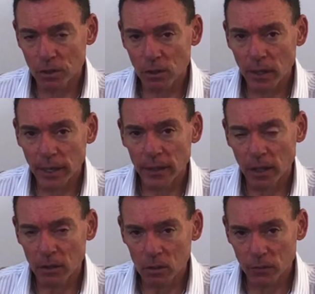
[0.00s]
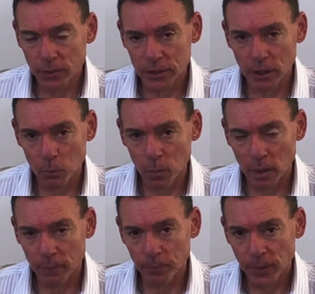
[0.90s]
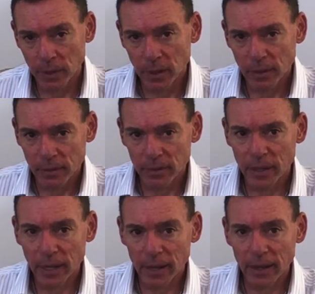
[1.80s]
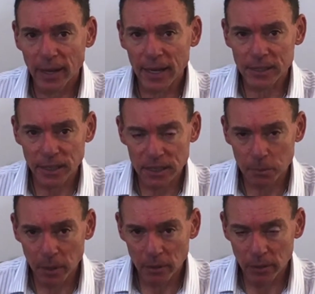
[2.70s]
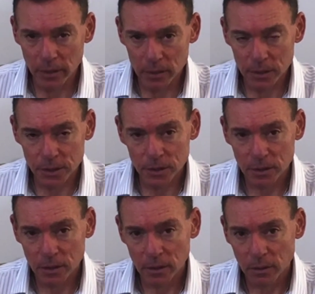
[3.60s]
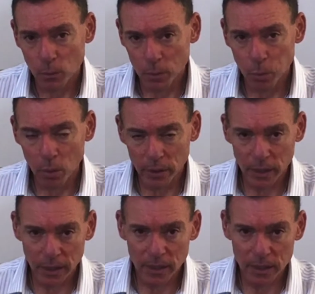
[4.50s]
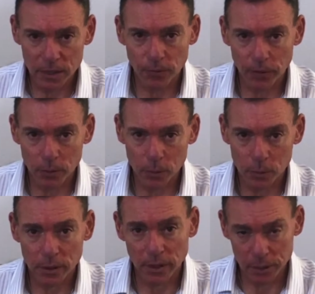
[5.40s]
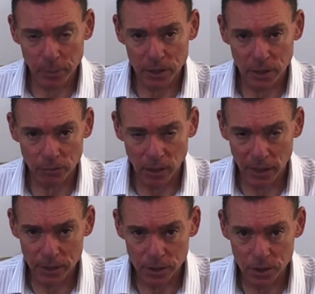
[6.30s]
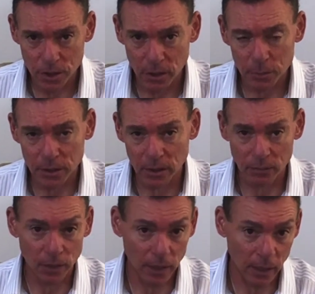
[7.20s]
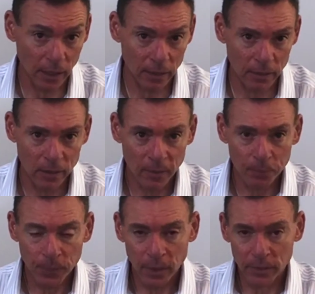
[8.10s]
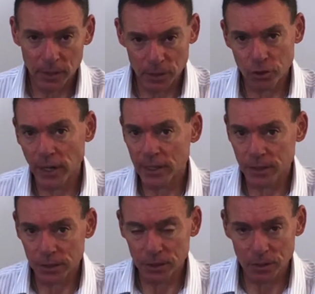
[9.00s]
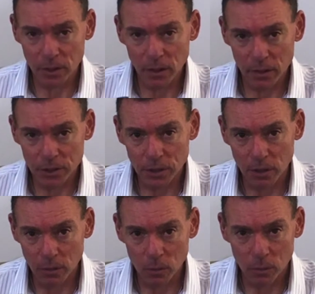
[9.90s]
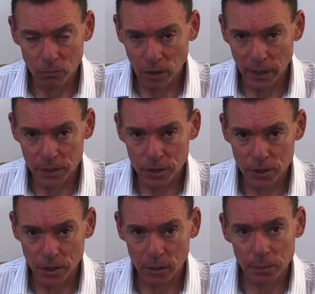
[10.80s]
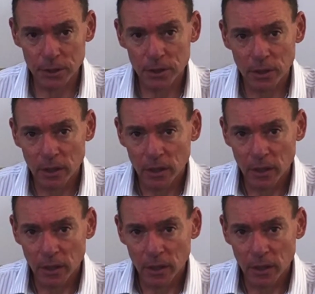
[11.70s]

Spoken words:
try and look for someone that has experience with working in this field, especially relationships, and if they can, transient sort of lifestyle relationships.